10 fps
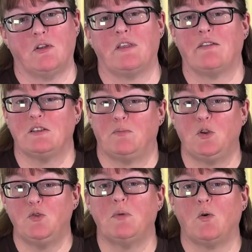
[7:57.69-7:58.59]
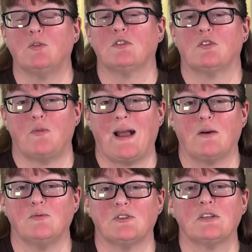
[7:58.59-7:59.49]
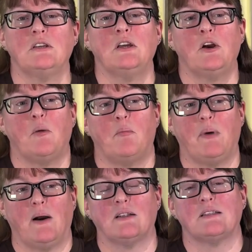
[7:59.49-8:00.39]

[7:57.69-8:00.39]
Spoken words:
There is blue mould throughout, but